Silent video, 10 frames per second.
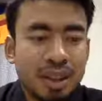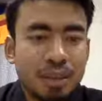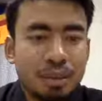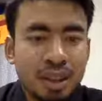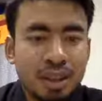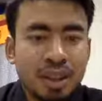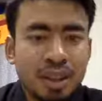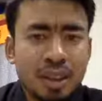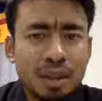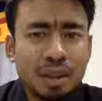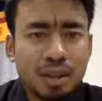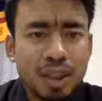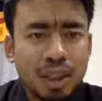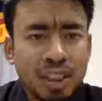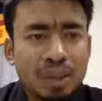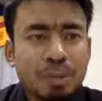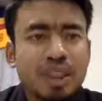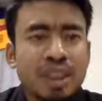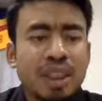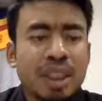But there is a
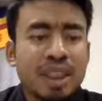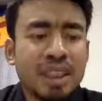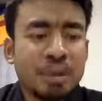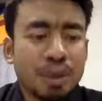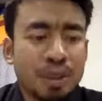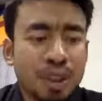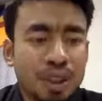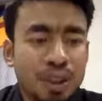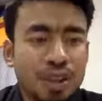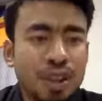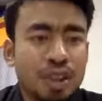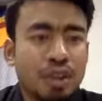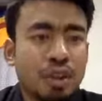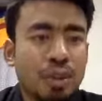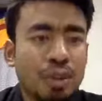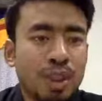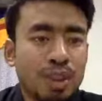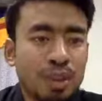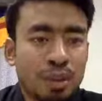special case about the geostationary orbit,